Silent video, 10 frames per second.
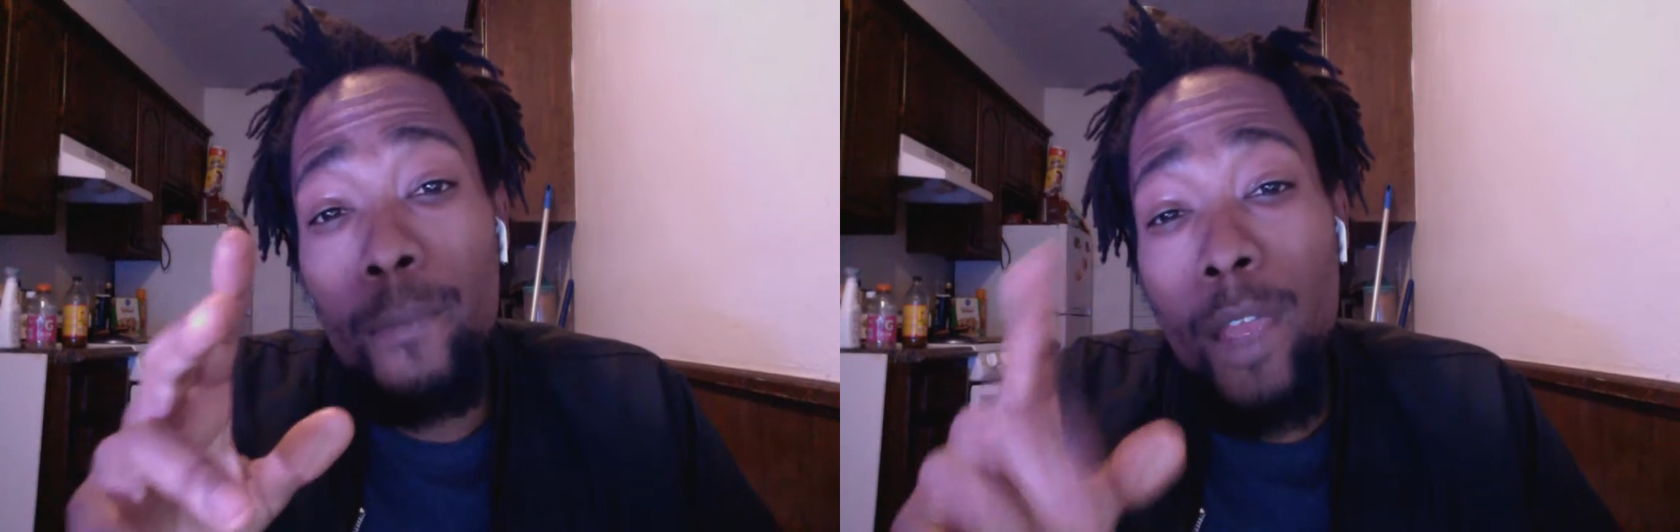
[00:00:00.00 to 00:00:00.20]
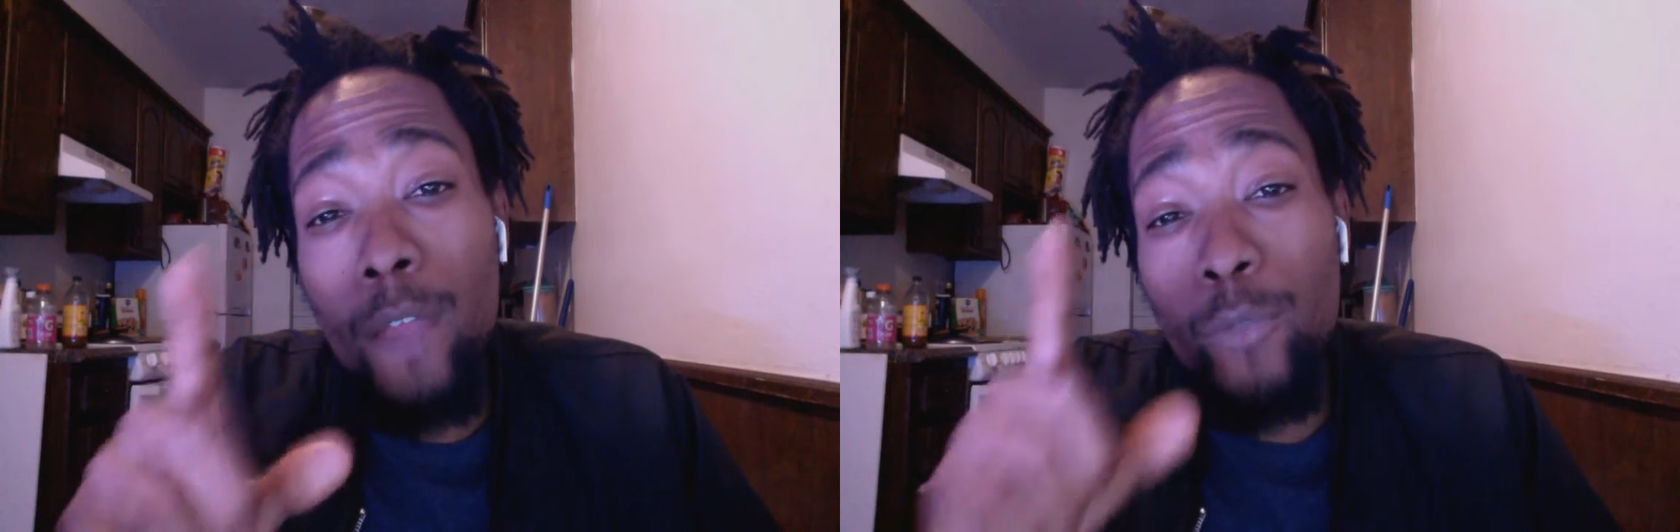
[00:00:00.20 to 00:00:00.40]

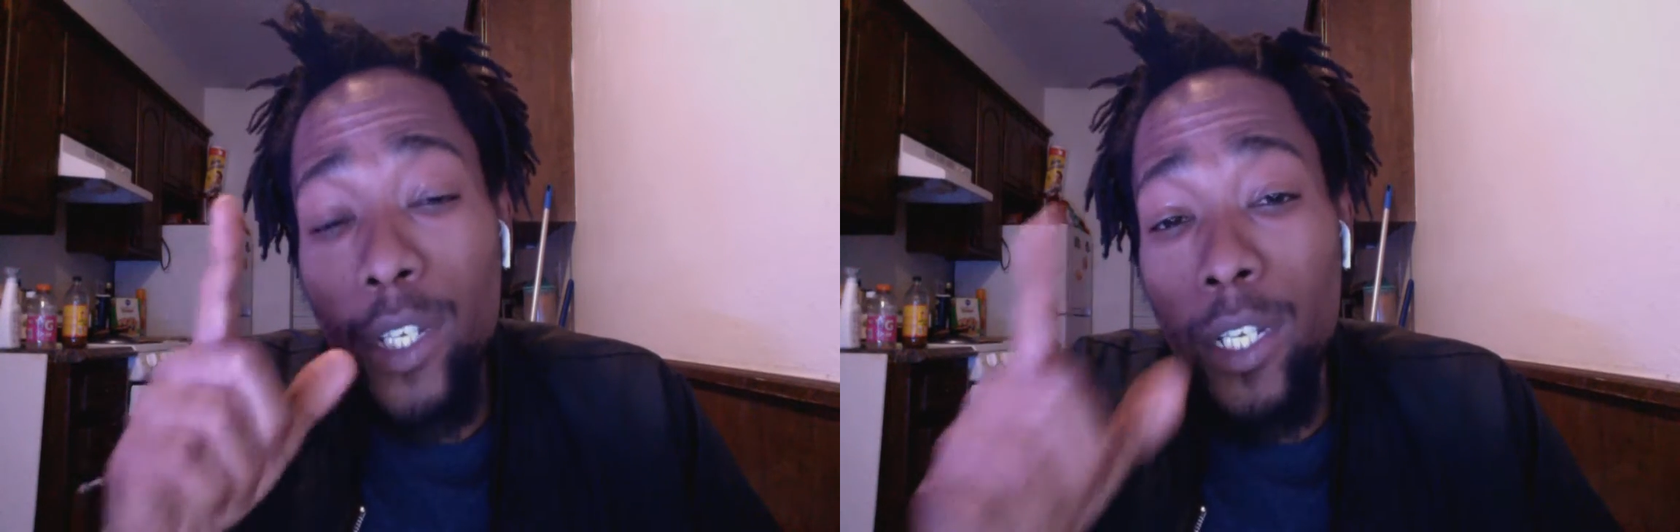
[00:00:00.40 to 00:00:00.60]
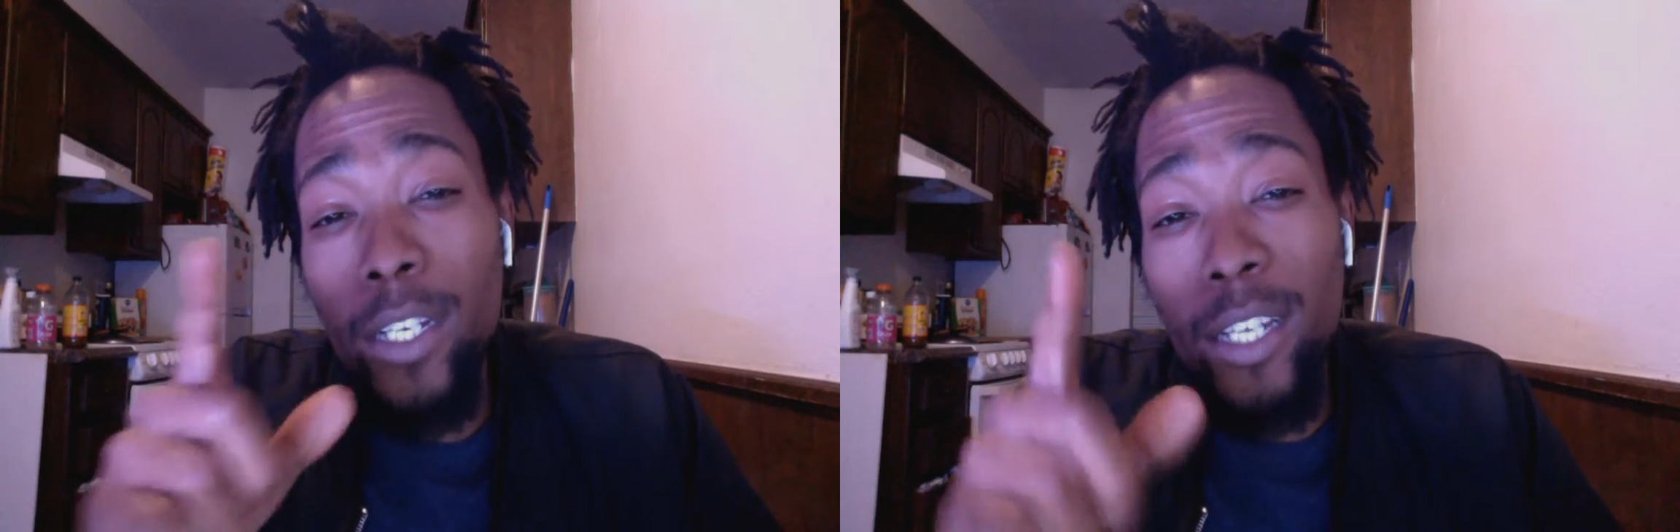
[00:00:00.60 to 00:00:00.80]
every
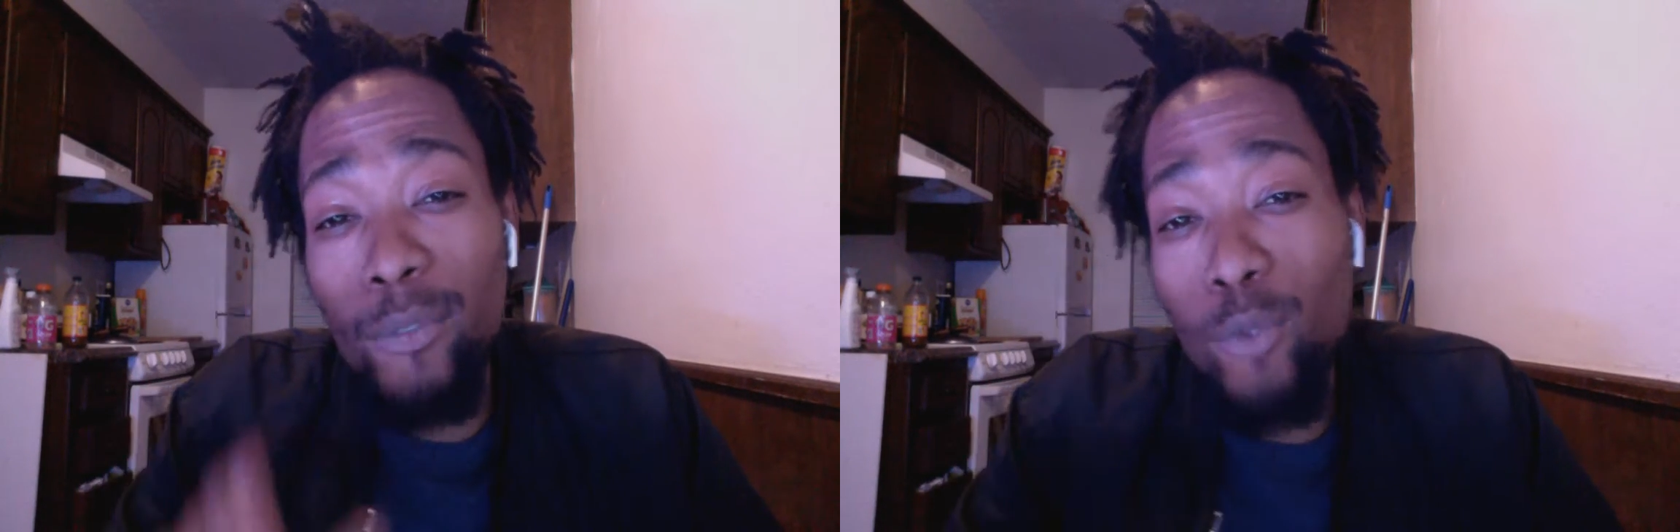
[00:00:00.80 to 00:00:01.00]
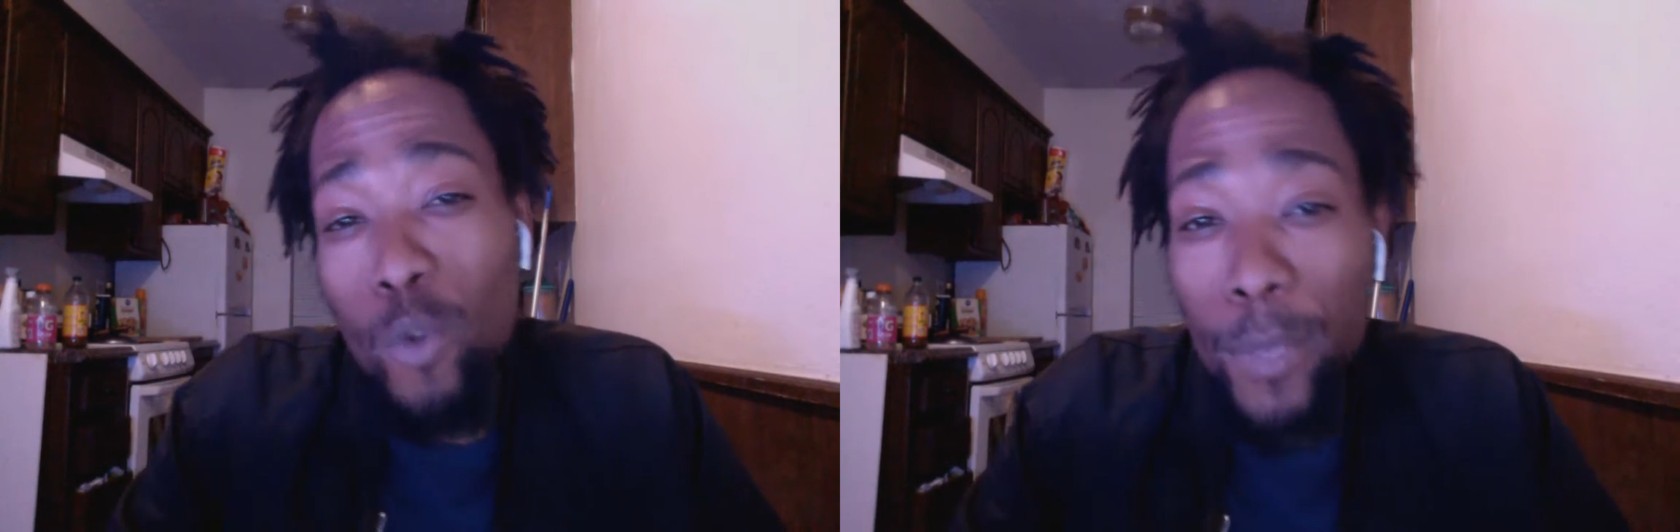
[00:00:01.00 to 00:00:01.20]
Sunday at
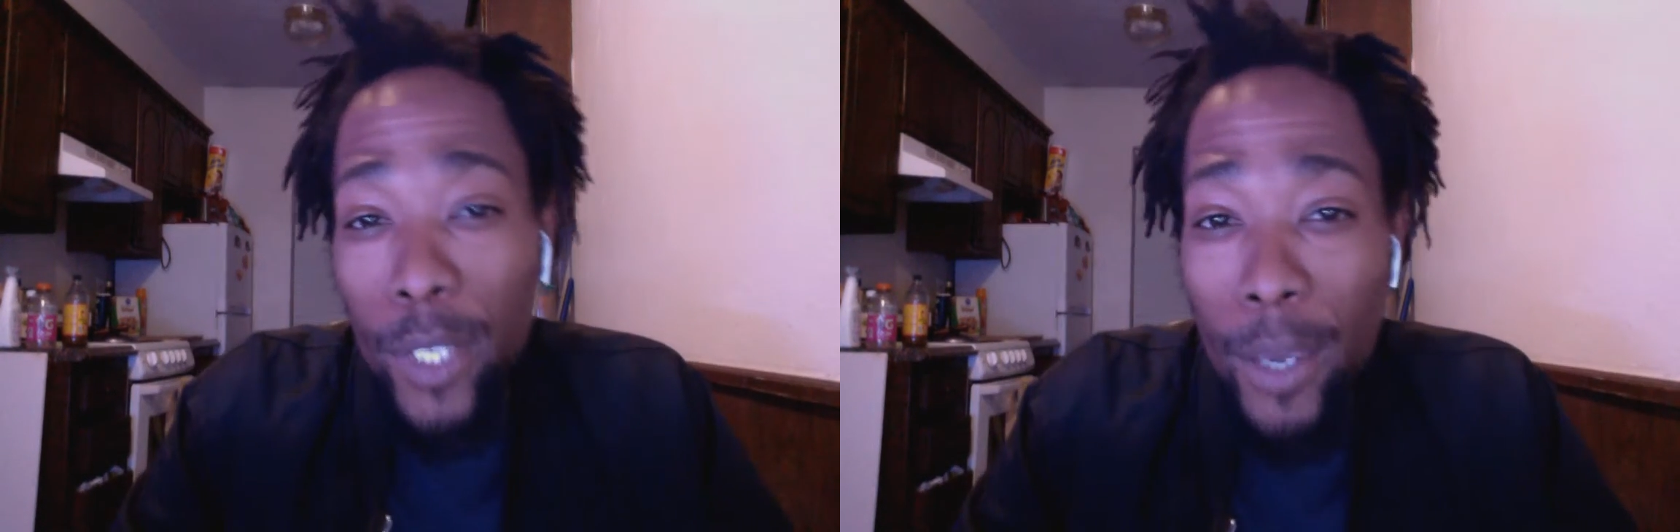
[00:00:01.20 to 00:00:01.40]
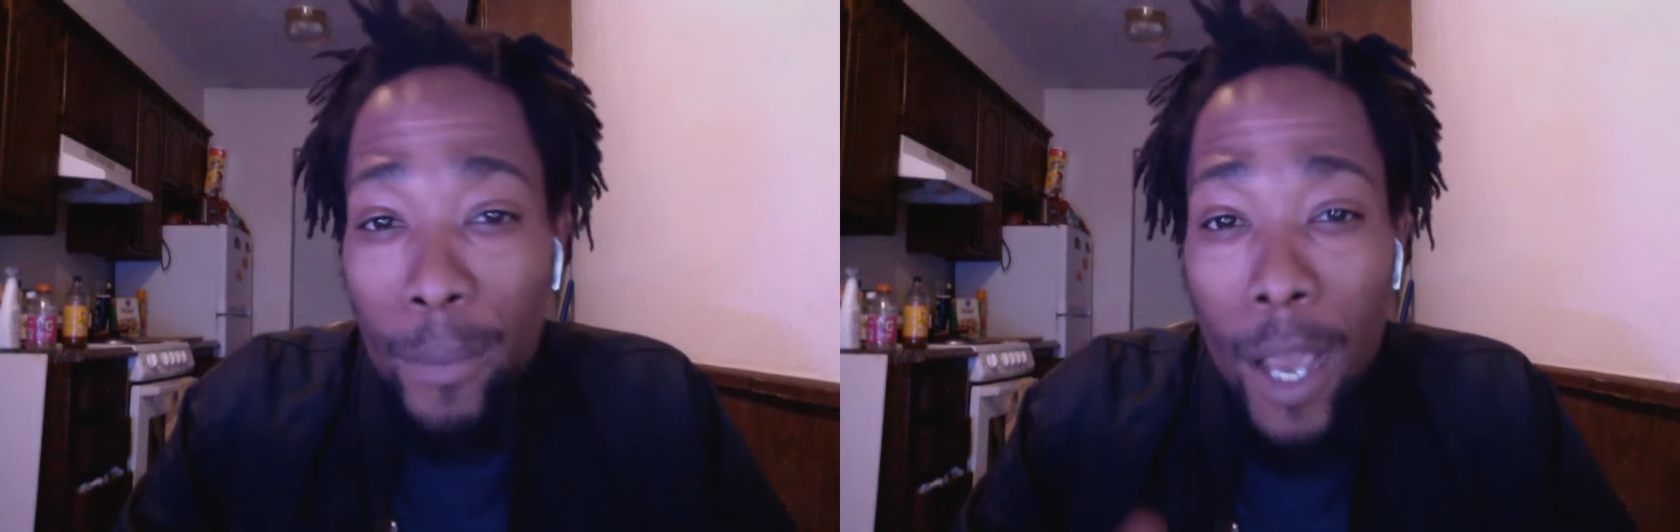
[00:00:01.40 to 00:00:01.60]
4
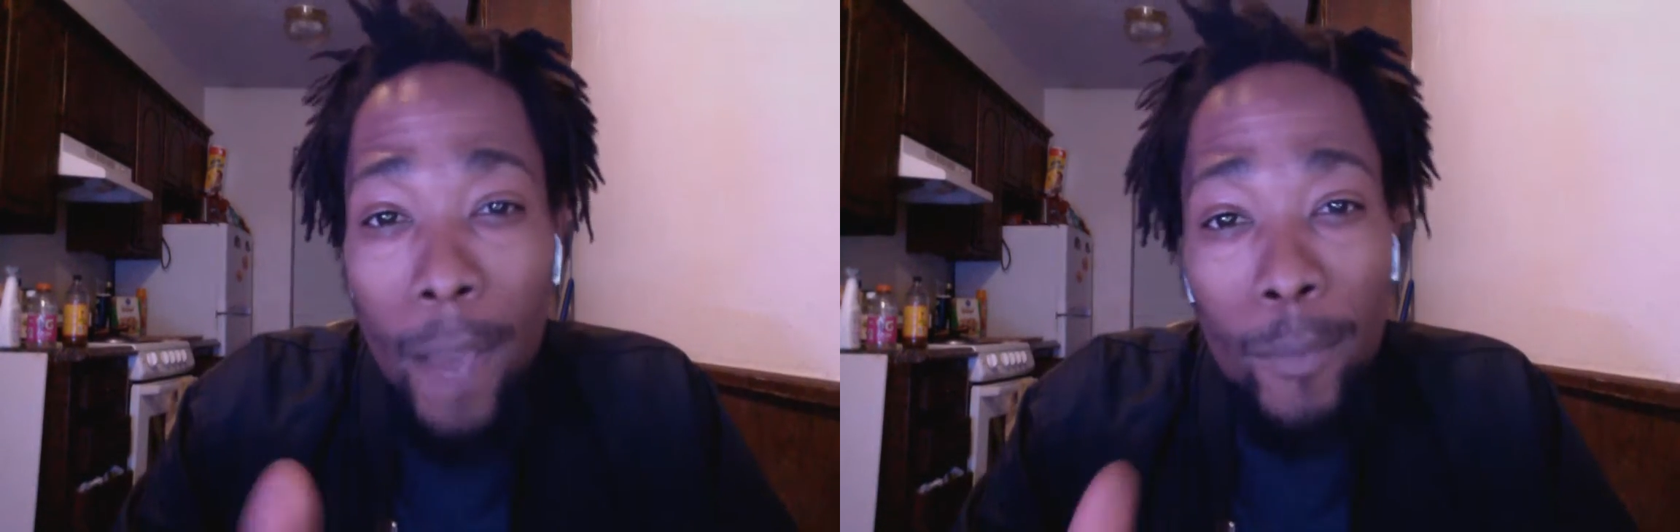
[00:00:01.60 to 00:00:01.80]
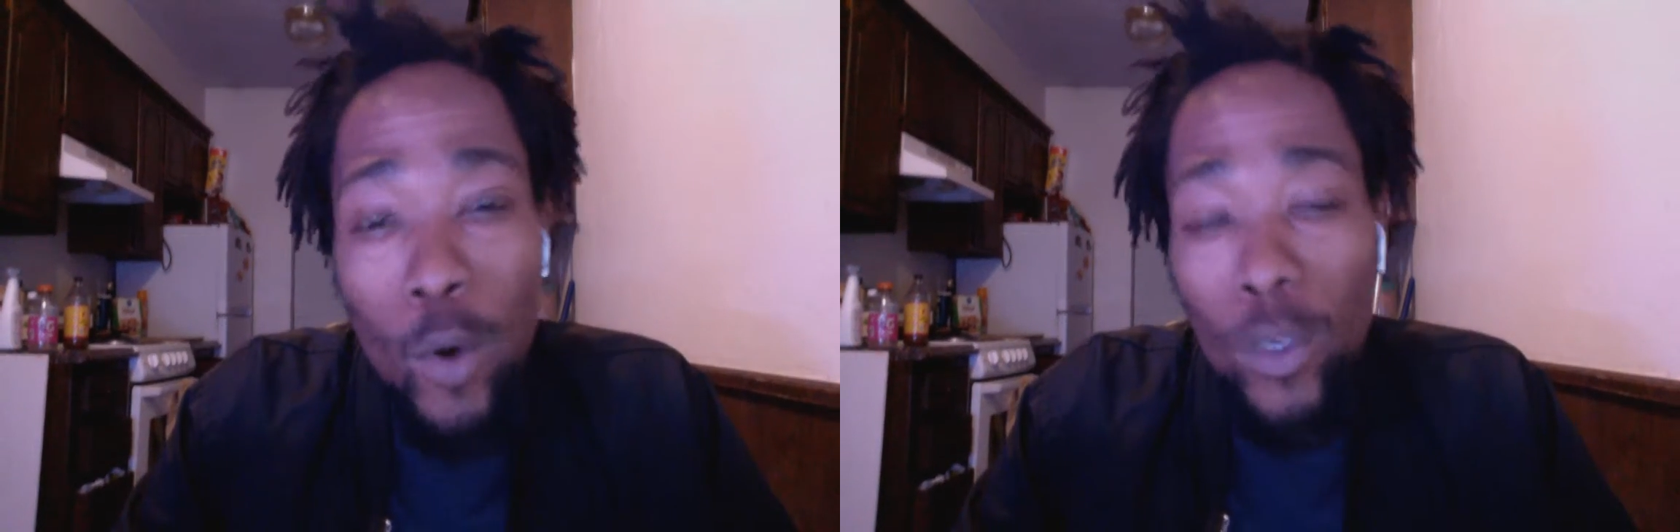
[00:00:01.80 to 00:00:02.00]
p.m., I'm
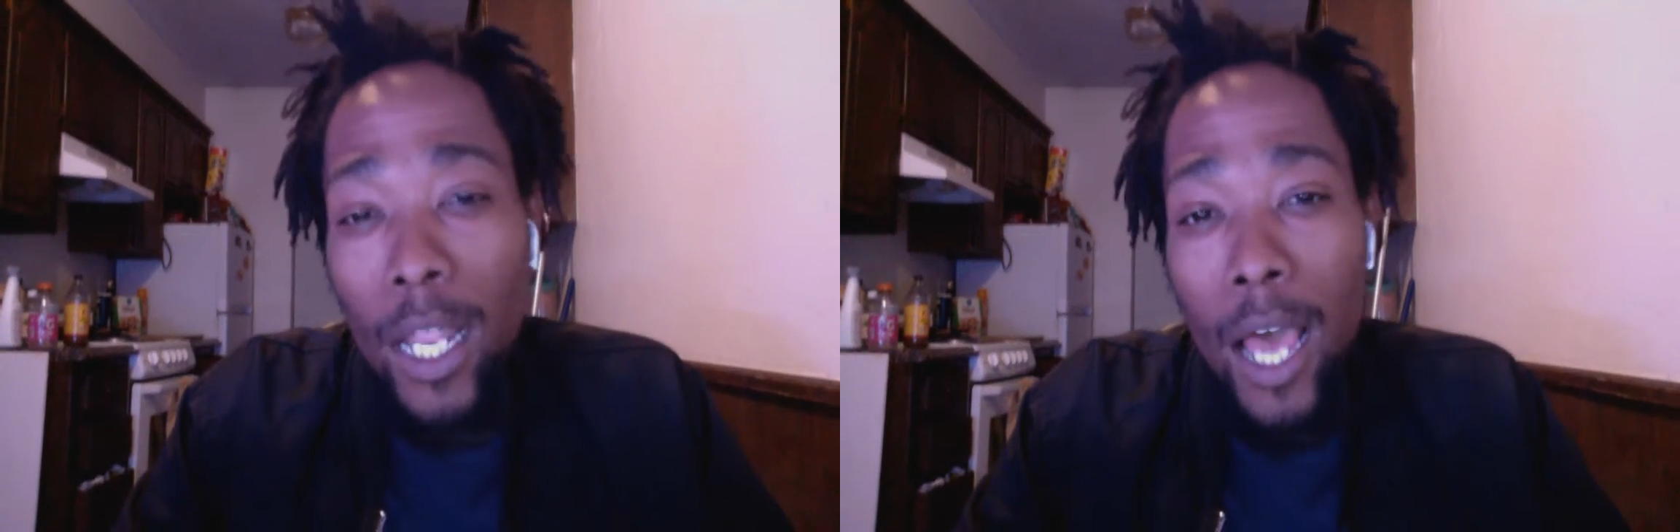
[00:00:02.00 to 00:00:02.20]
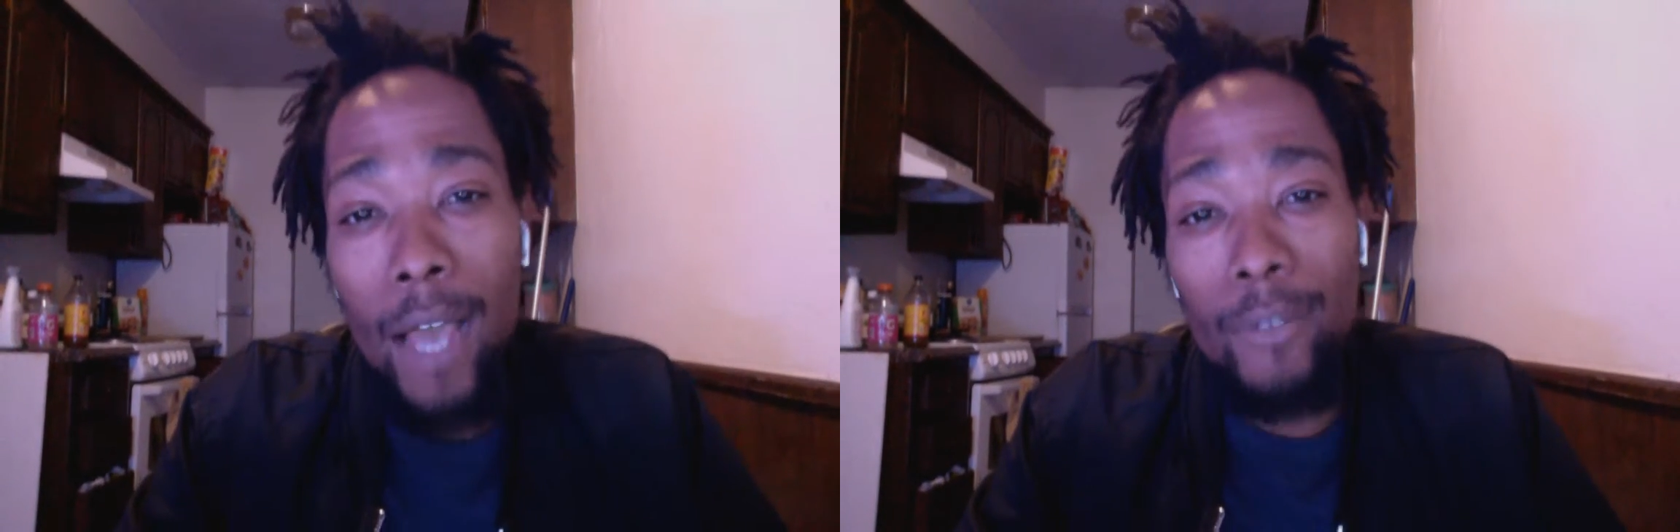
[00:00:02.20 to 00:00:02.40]
going live.